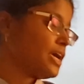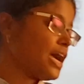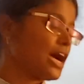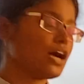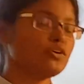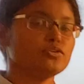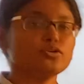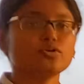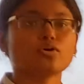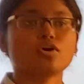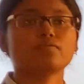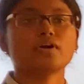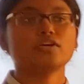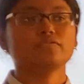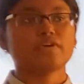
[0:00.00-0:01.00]
How to know
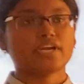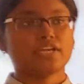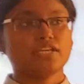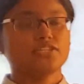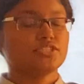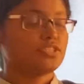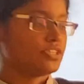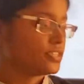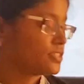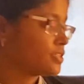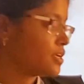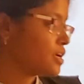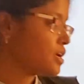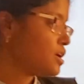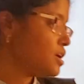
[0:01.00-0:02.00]
about vacancies?
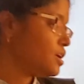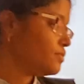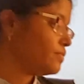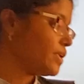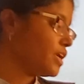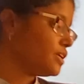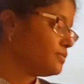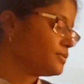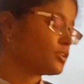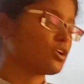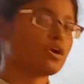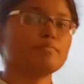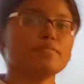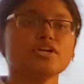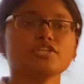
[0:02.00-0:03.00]
For
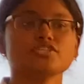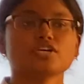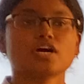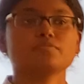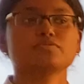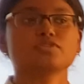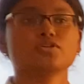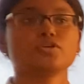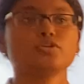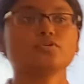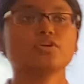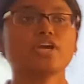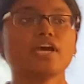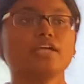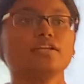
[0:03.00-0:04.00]
government jobs, you
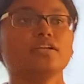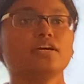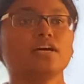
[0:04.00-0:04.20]
can